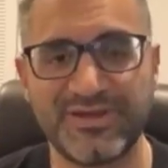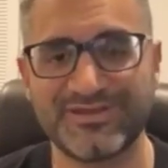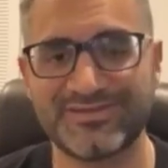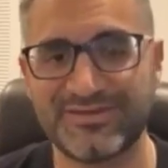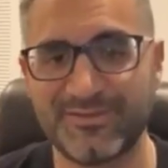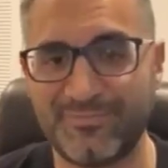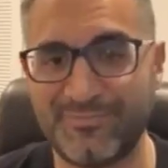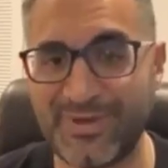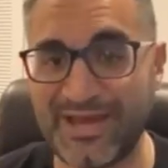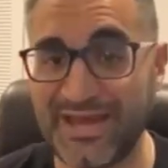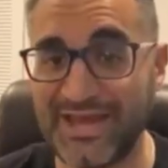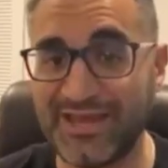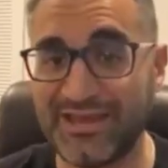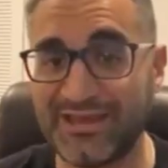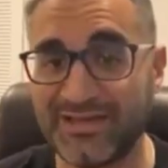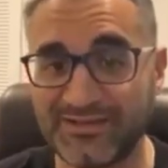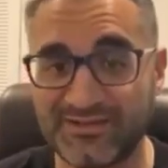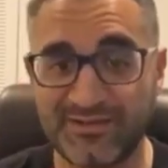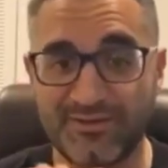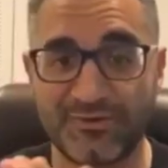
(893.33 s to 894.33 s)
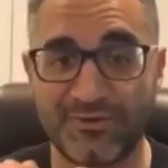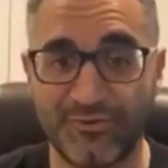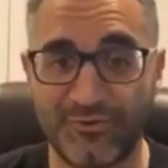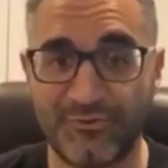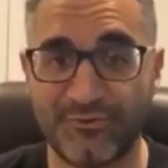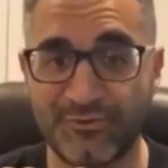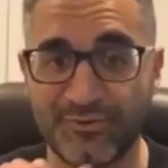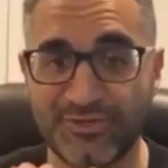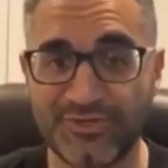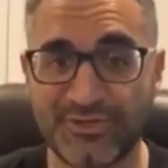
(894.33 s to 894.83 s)
because the bank has to
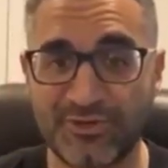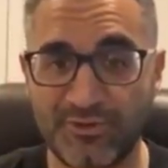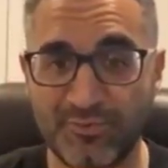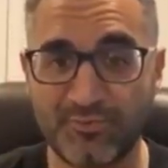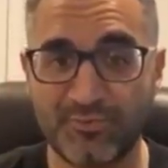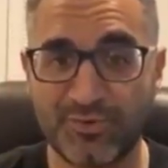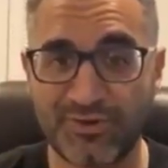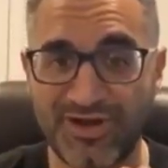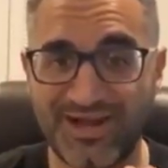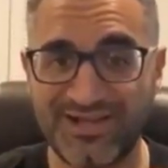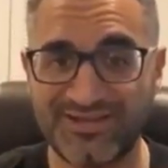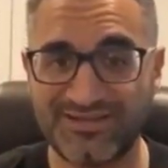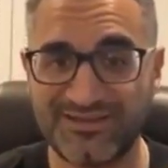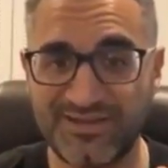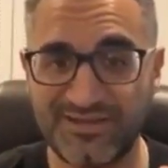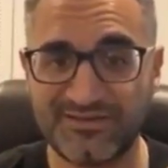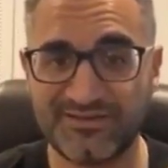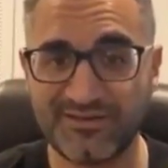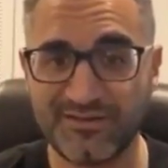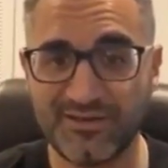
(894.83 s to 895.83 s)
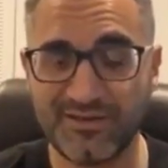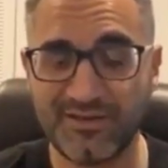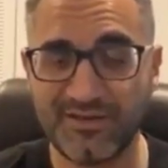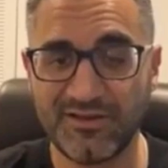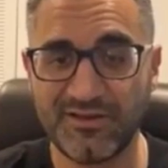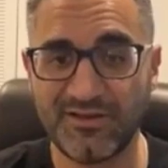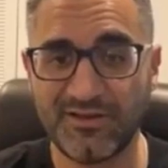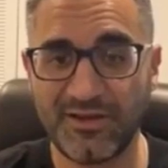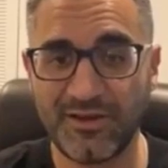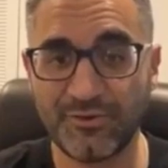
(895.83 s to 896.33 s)
go through a certain process
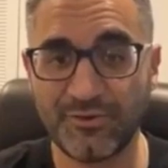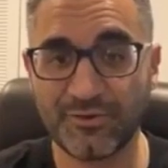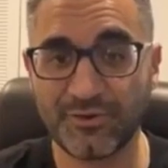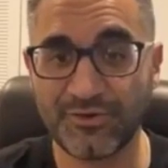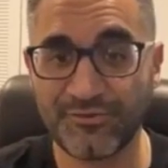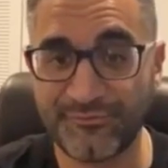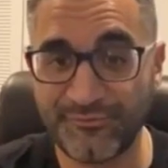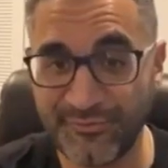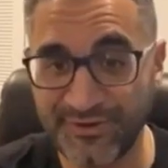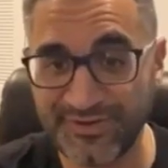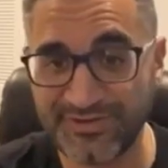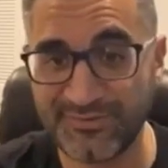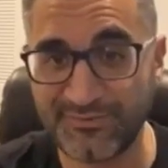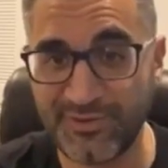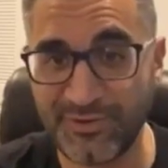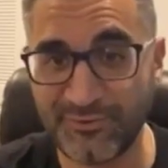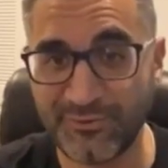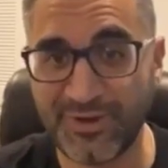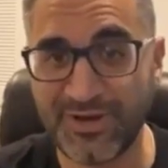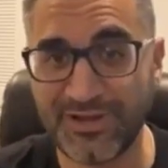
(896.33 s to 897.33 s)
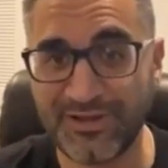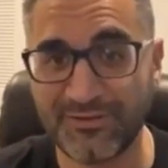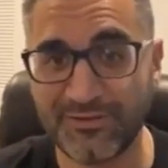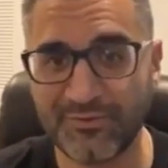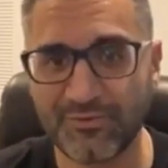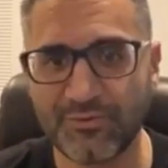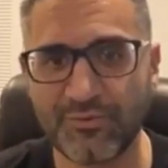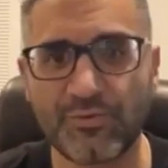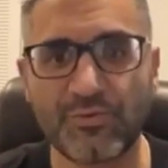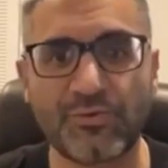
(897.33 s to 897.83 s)
in order for it to be what?